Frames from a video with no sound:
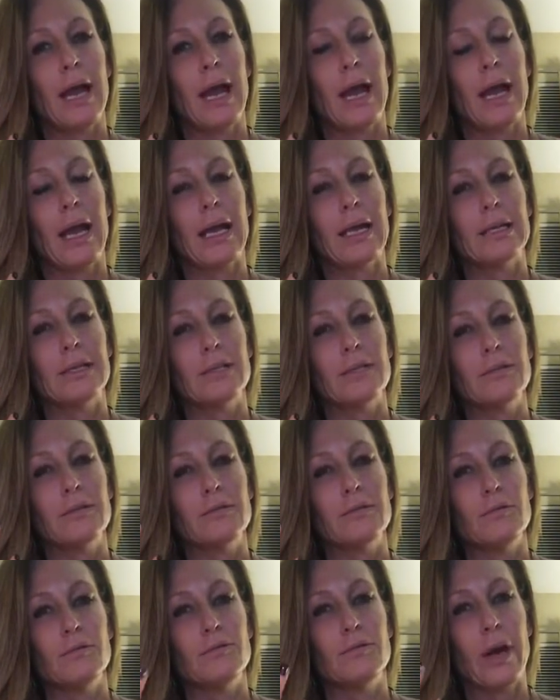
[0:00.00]
and
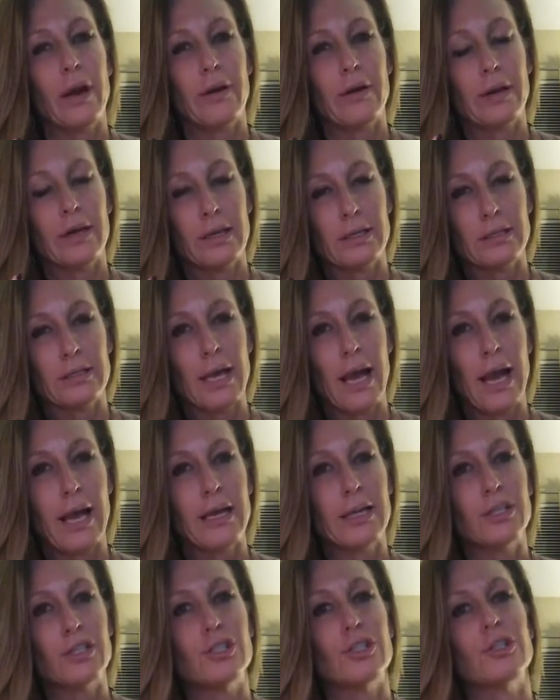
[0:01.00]
rearing its
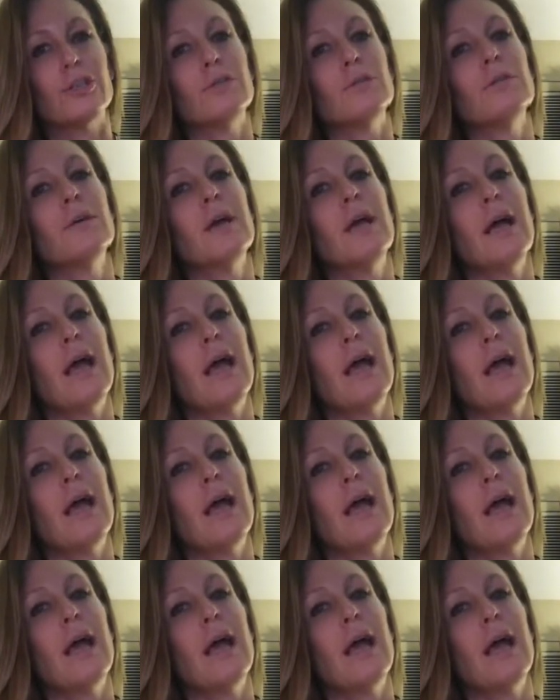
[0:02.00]
head at you,